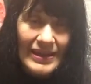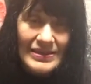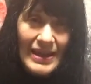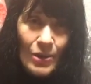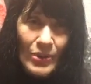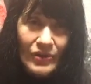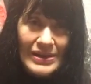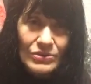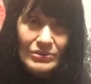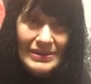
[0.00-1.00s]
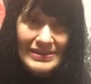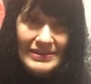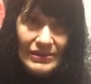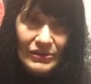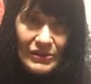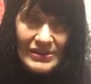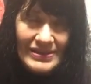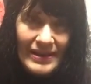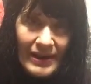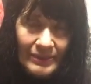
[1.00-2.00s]
As our resonance centers
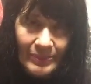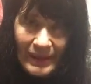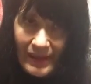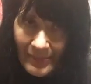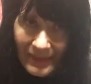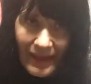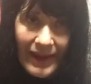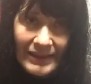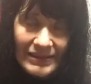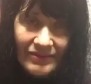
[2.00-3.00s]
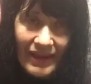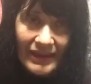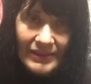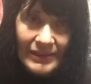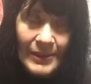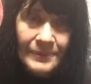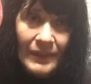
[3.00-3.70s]
start becoming activated